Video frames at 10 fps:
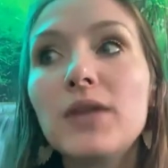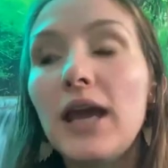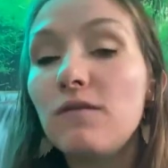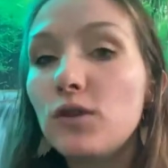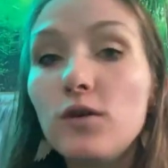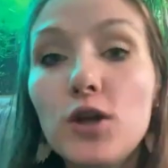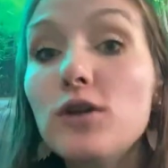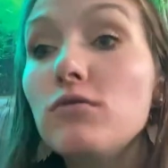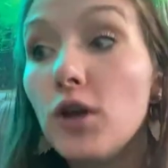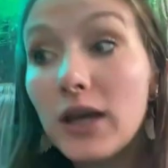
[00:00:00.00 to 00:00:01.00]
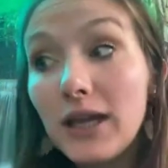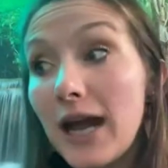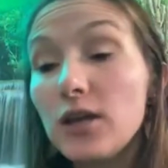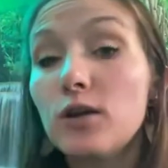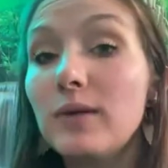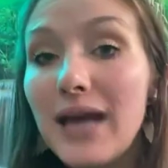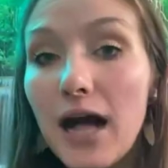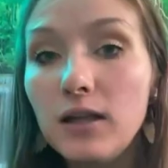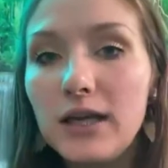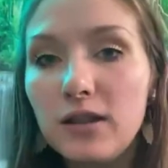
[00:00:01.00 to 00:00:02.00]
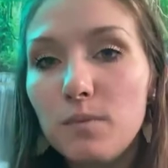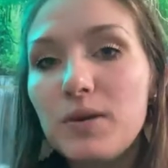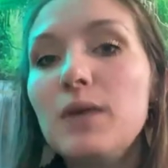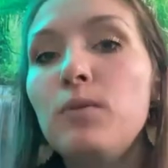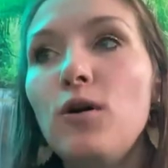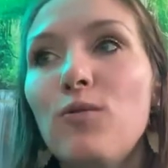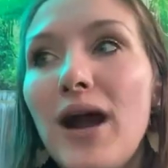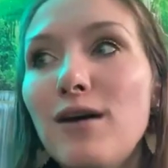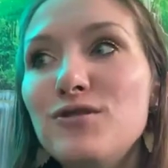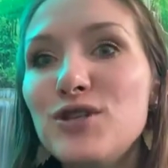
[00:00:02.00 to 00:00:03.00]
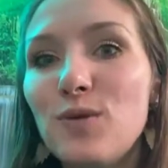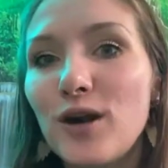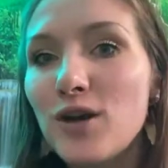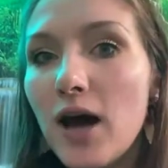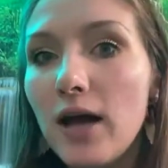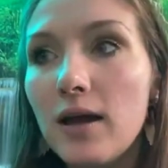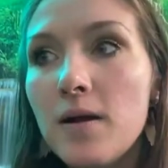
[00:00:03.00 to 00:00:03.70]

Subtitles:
if you're looking at your reality and the people around you are not,